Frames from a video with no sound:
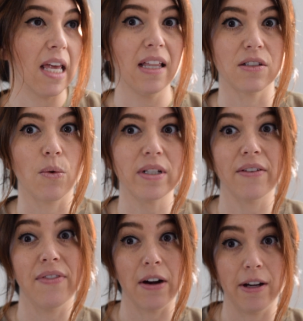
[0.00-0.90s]
it's always a
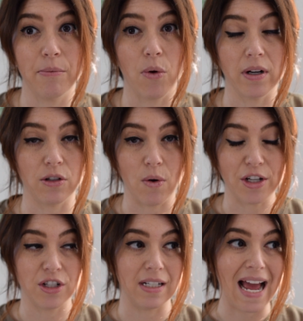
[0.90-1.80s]
very important
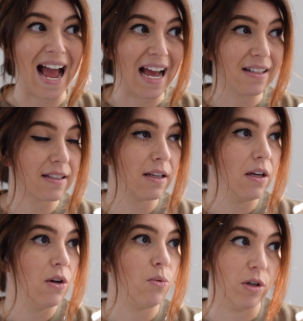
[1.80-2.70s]
question to ask
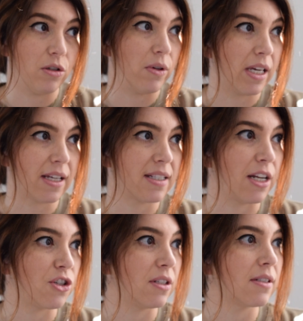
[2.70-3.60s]
when doing
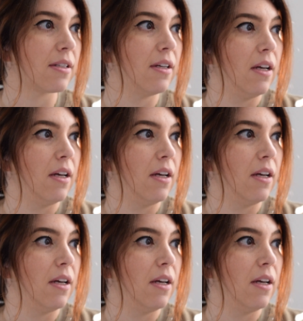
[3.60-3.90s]
extensions.